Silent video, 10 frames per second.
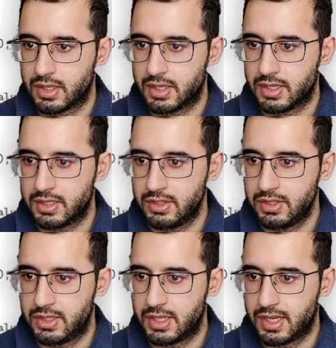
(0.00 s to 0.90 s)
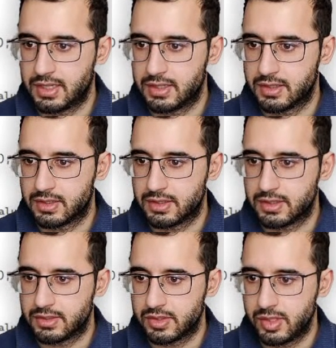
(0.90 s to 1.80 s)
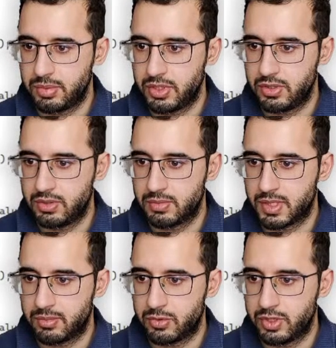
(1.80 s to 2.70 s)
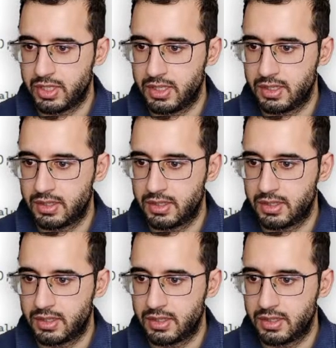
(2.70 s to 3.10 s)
I need that CPU, memory,